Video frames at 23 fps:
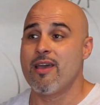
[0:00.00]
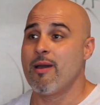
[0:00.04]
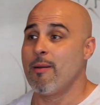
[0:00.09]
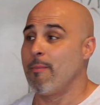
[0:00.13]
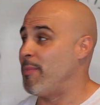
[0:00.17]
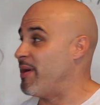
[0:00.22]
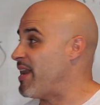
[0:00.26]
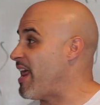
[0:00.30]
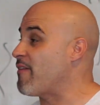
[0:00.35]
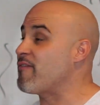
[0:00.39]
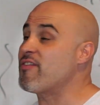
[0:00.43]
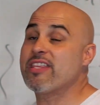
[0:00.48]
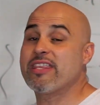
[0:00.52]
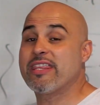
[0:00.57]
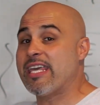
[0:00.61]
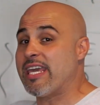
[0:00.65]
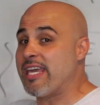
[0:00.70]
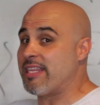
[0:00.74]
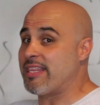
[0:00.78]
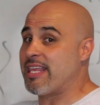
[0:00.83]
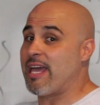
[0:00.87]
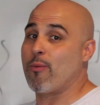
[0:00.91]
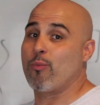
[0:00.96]
but
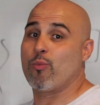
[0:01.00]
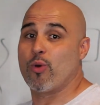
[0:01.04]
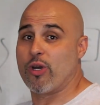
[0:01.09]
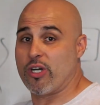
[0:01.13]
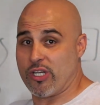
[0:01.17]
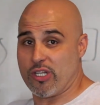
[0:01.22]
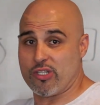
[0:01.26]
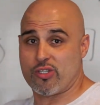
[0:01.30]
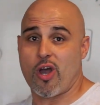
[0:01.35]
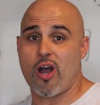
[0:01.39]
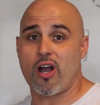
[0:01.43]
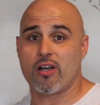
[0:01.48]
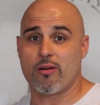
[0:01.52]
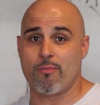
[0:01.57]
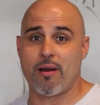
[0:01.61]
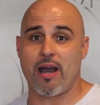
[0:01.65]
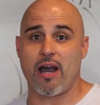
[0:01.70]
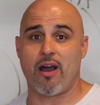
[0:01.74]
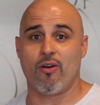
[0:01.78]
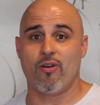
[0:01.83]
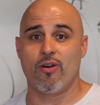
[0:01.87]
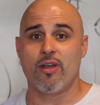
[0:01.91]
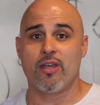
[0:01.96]
everything that we're going to talk
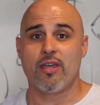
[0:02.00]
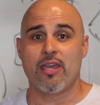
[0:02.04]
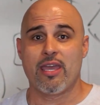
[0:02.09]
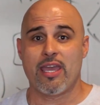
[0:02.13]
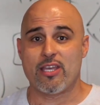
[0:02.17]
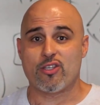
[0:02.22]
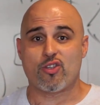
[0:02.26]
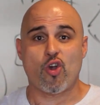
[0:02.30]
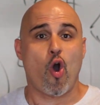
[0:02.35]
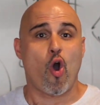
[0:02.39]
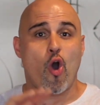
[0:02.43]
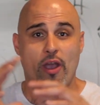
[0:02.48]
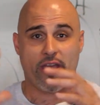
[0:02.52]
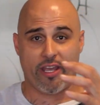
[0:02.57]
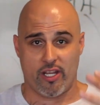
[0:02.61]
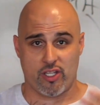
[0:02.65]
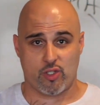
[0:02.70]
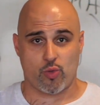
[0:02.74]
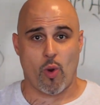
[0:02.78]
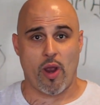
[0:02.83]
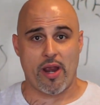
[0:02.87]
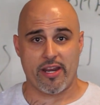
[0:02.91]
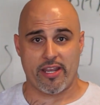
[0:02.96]
about is all
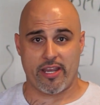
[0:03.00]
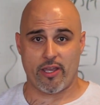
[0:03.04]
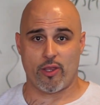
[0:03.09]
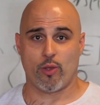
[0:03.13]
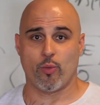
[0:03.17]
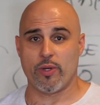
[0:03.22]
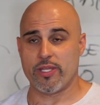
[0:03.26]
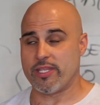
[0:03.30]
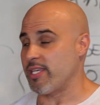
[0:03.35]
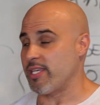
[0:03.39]
intertwined together with